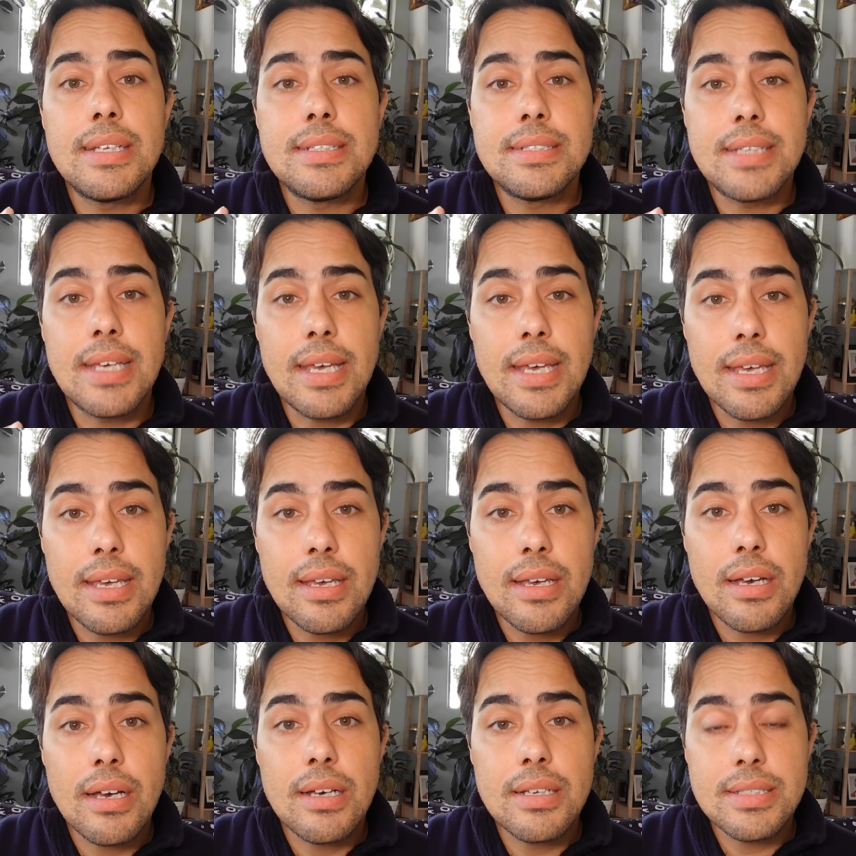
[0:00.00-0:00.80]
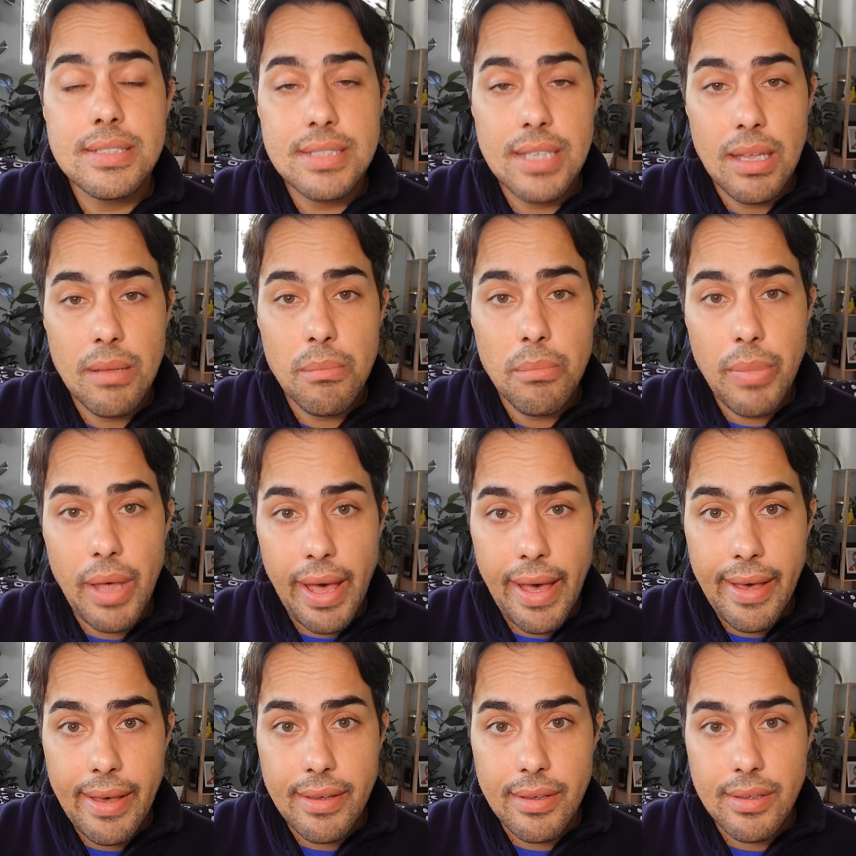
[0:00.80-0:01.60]
take a step
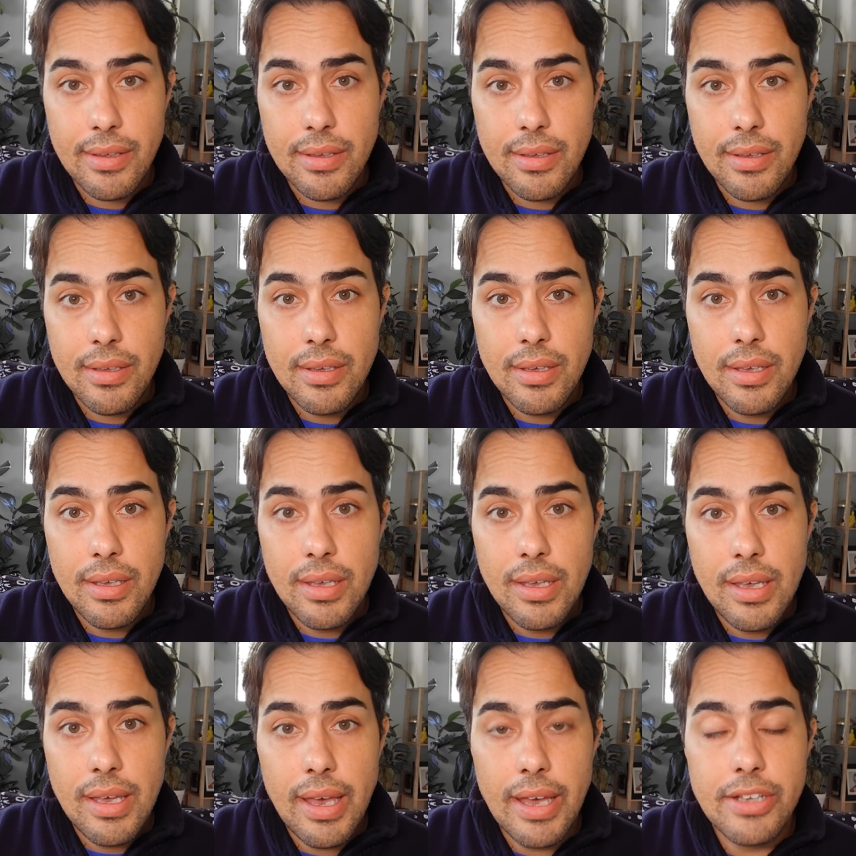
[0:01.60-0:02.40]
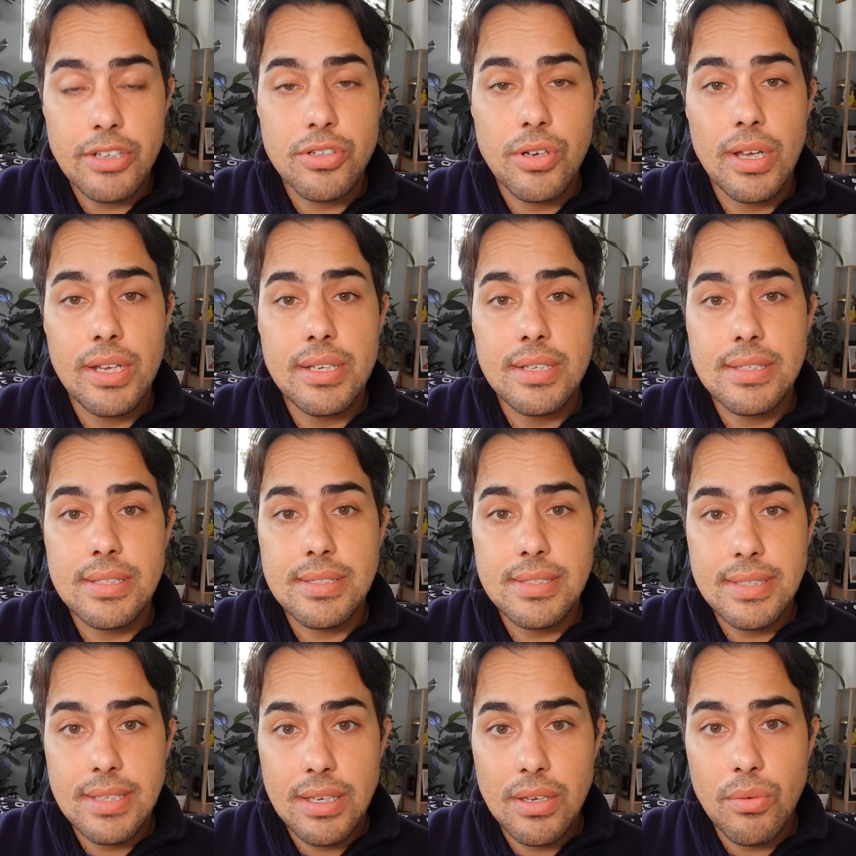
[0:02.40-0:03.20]
back and try to
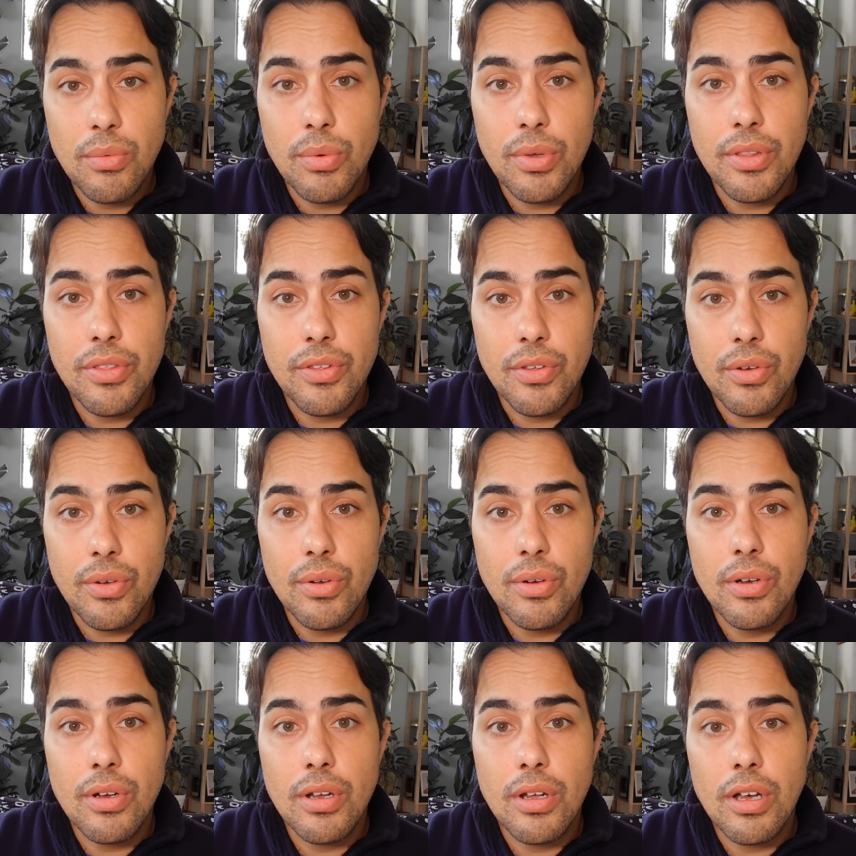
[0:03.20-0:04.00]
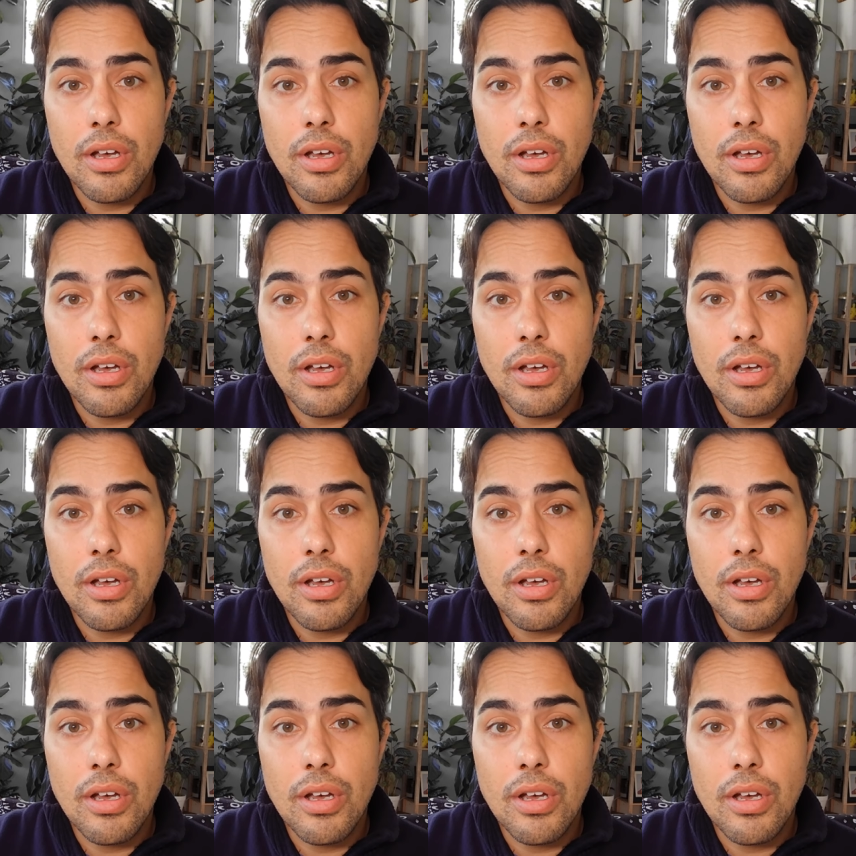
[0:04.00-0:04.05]
sit with your